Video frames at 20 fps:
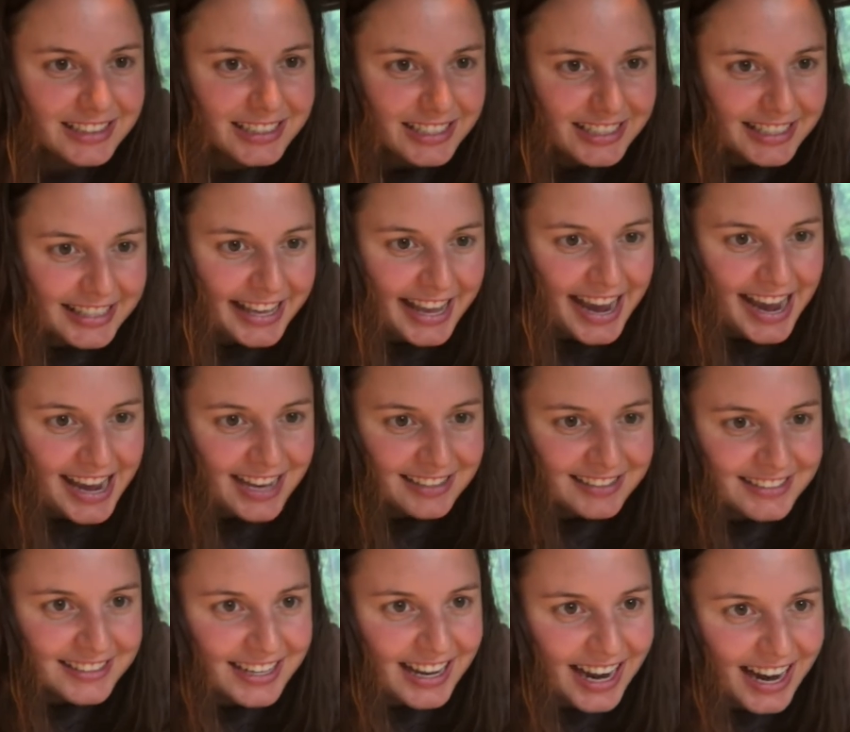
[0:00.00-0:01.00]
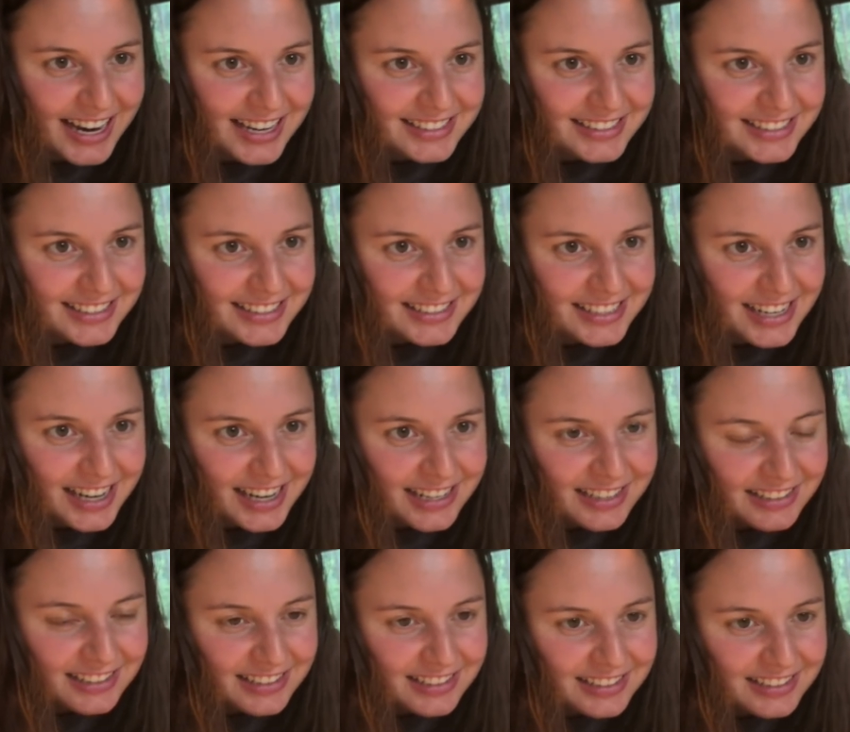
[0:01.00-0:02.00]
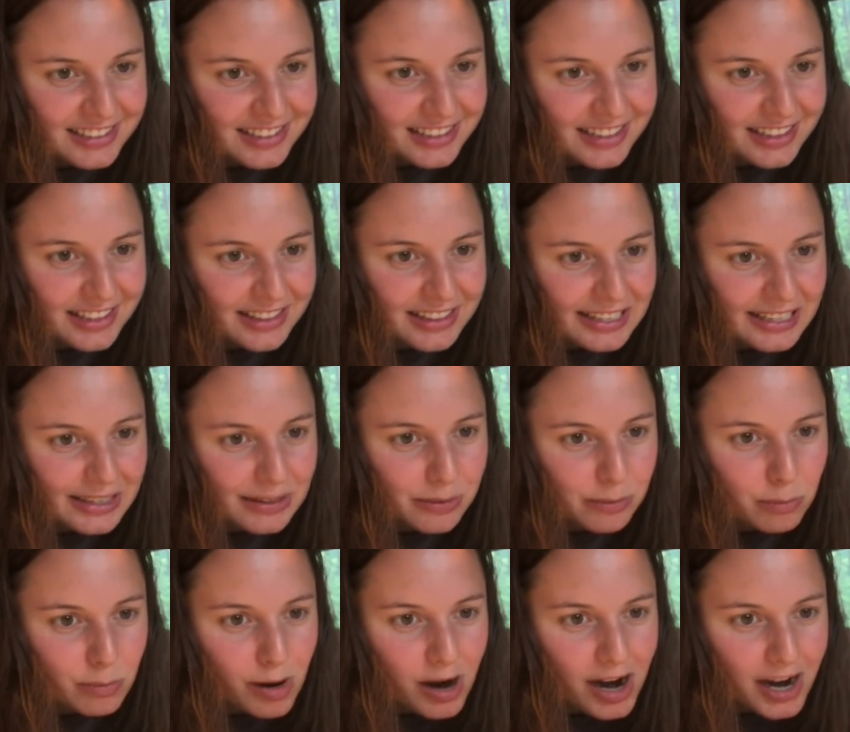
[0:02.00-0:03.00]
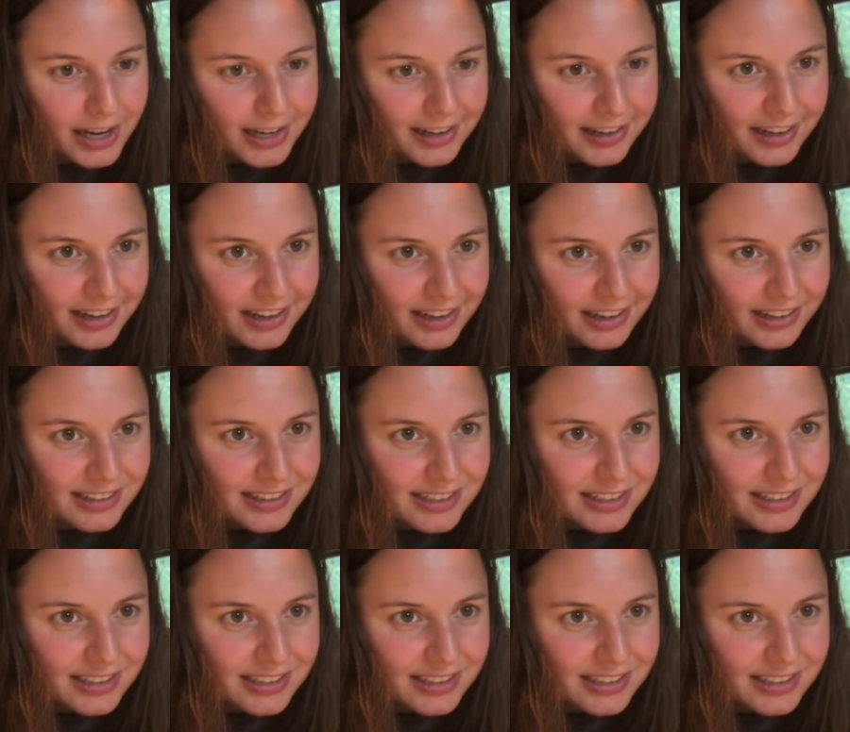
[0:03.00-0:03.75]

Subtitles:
the gas, and as it does, the water